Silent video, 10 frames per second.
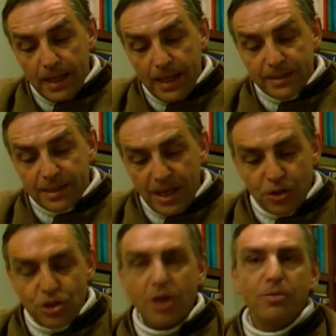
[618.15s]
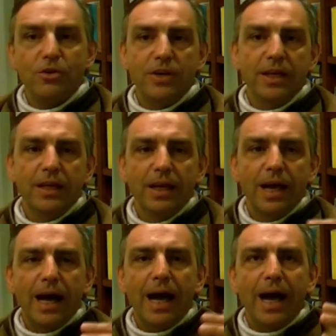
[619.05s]
as a summary,
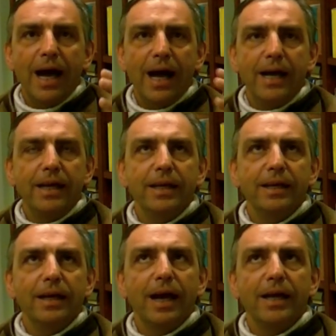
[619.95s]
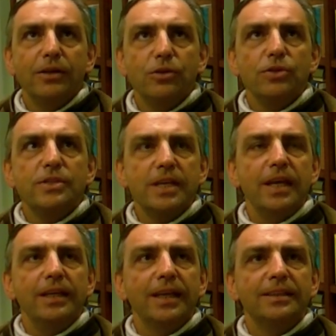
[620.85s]
I, I, I could
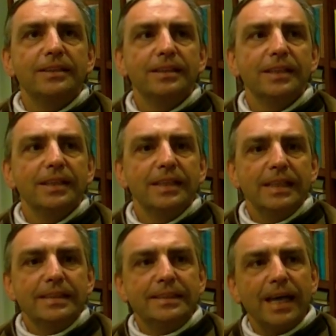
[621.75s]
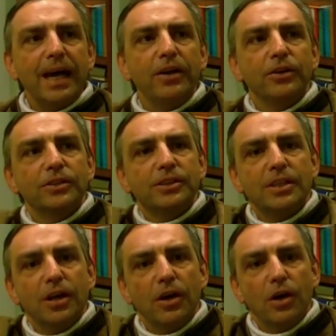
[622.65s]
say that
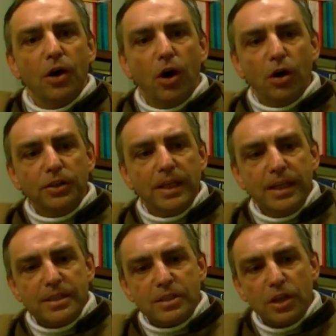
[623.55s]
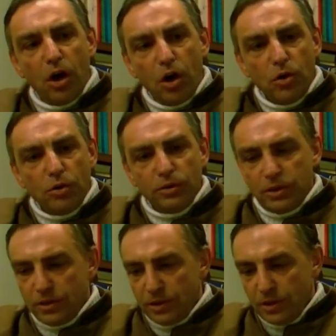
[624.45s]
science on its
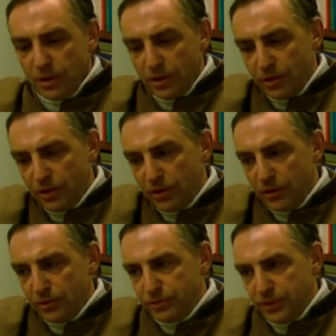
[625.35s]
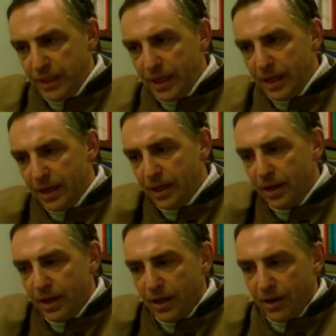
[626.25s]
own uh,
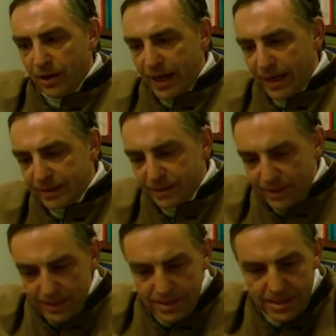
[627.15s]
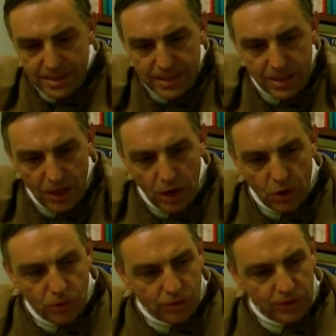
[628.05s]
field, uh, at its
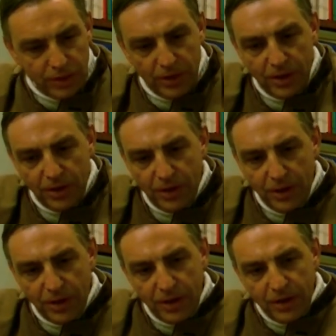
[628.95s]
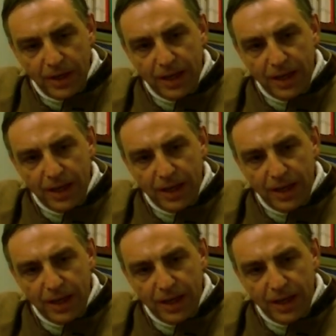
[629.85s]
own uh,